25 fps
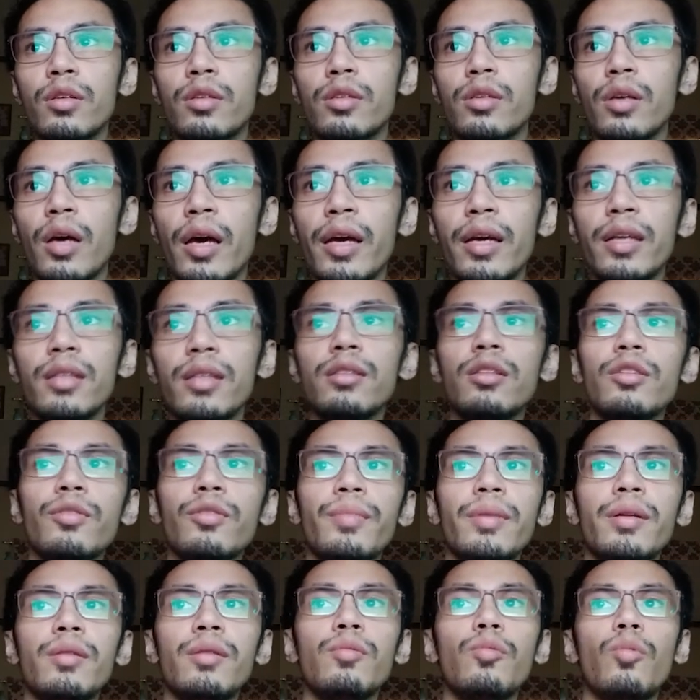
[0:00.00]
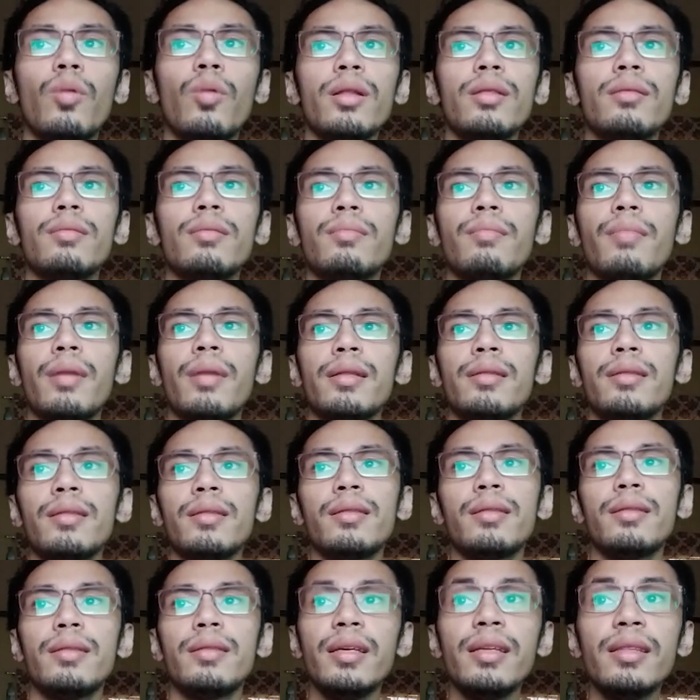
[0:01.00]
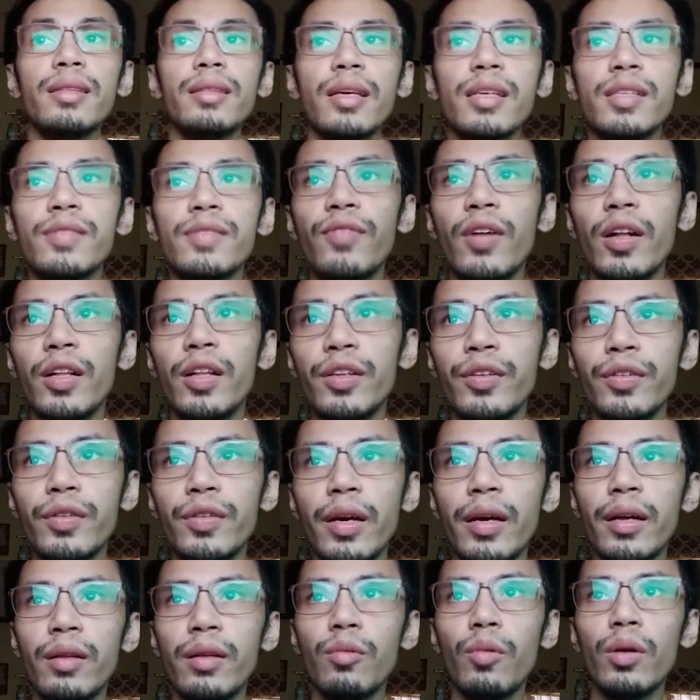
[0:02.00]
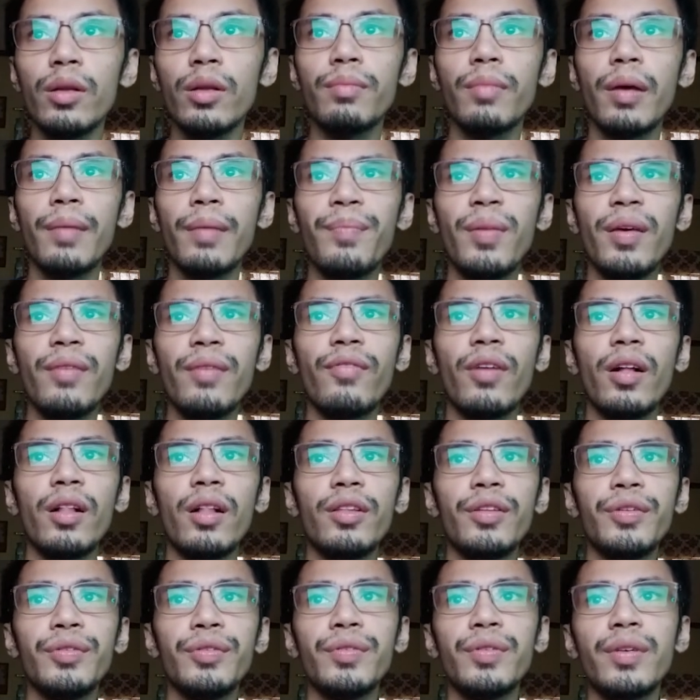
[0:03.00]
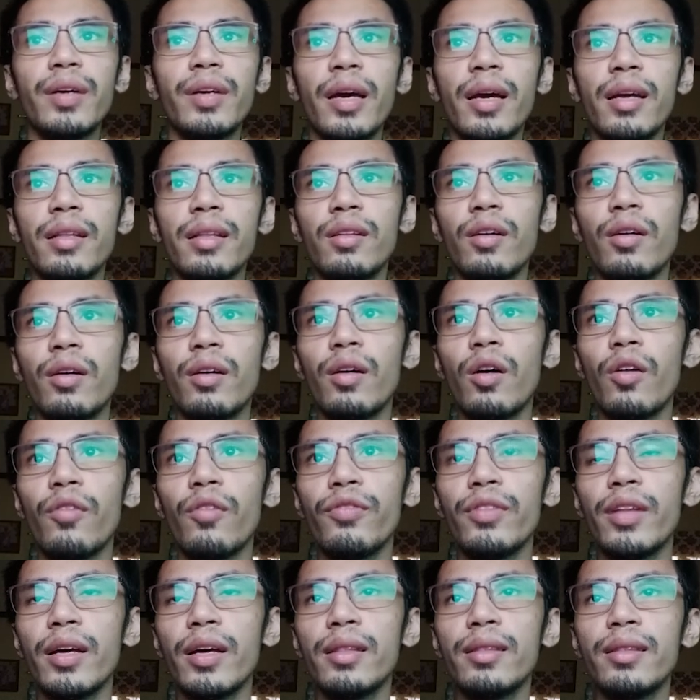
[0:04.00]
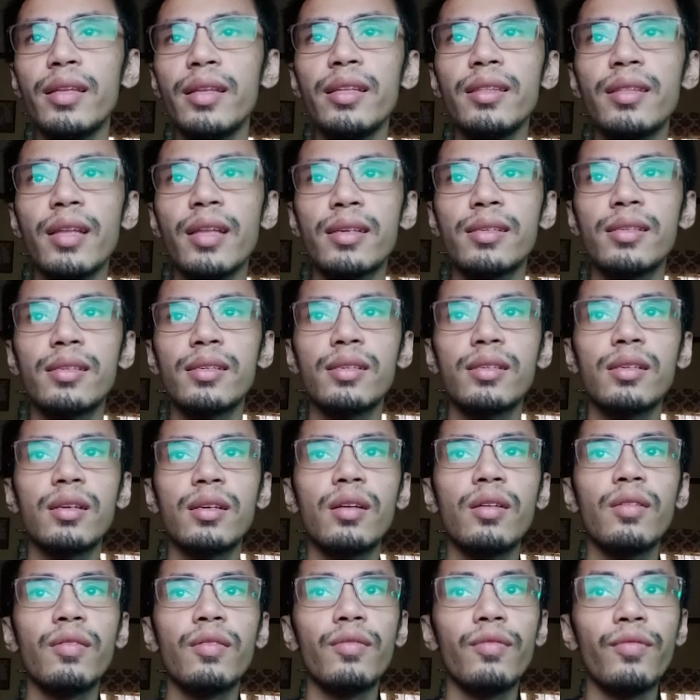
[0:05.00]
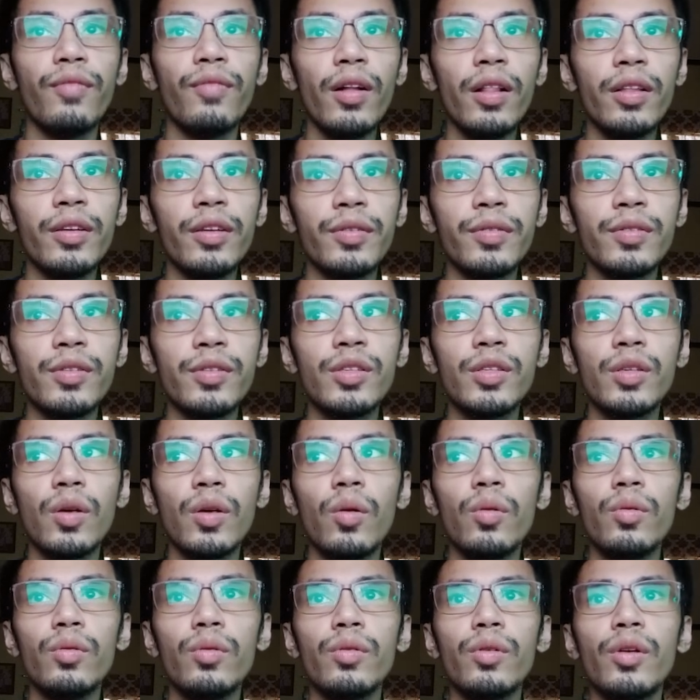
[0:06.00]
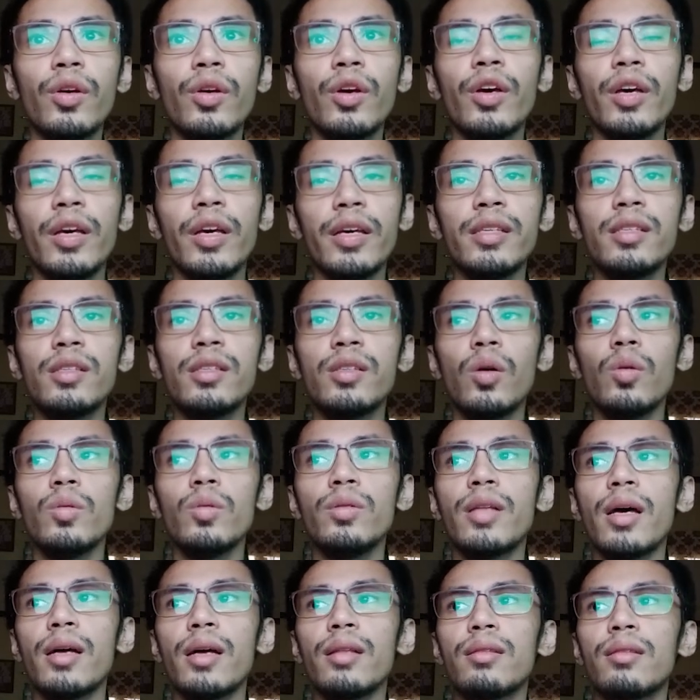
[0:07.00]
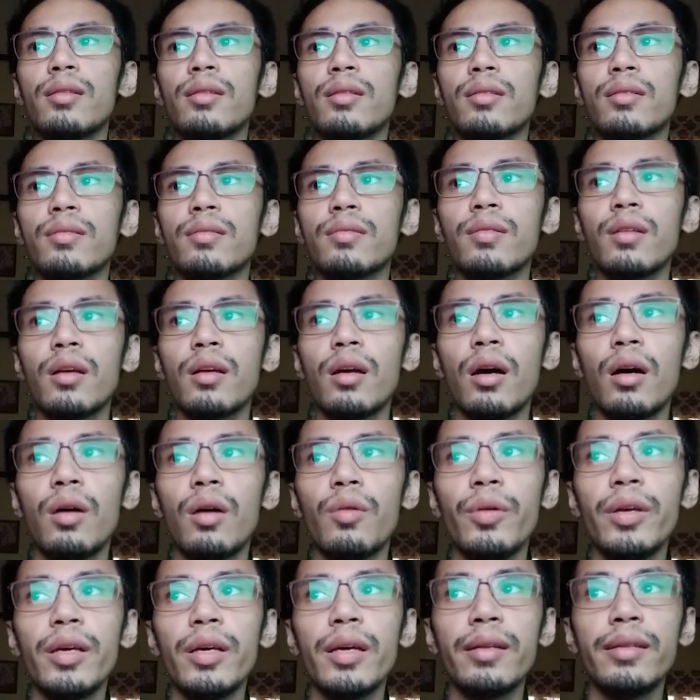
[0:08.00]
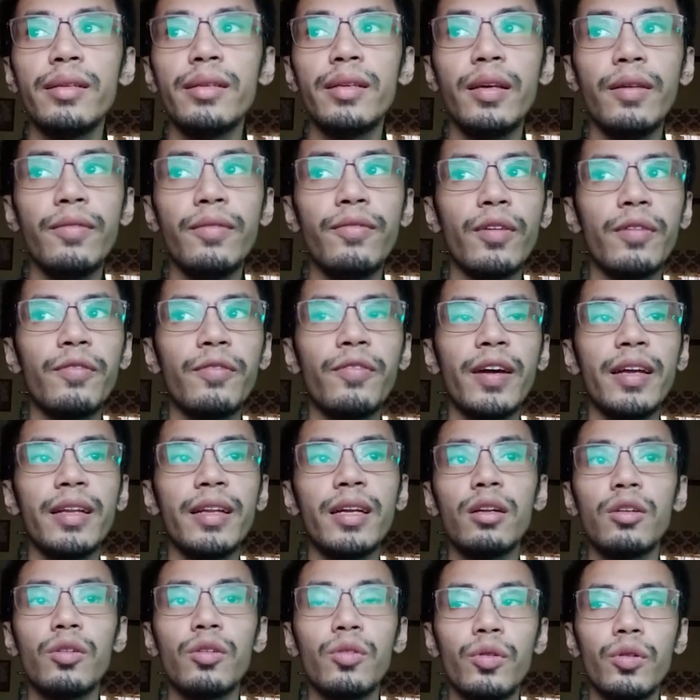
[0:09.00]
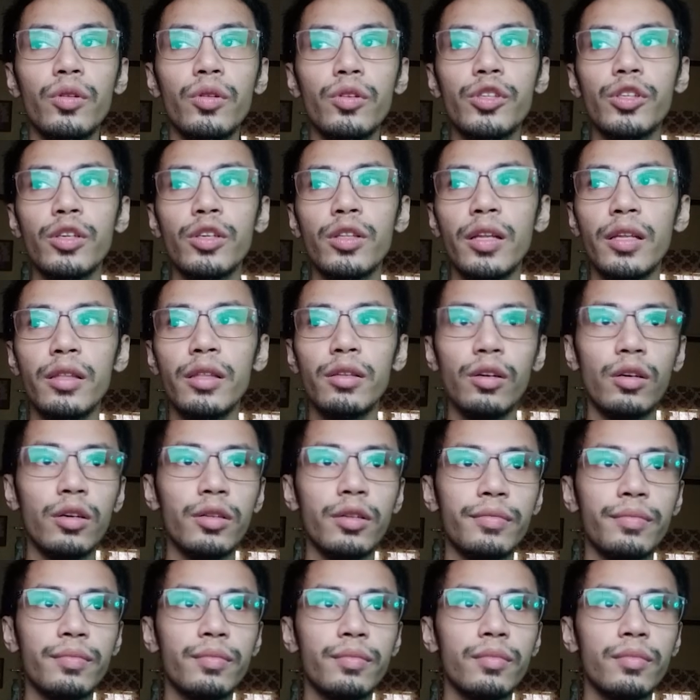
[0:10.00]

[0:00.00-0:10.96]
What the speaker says: I can determine what my t-test value and what my p-value and of the t-test value. So that we can give a final conclusion later on.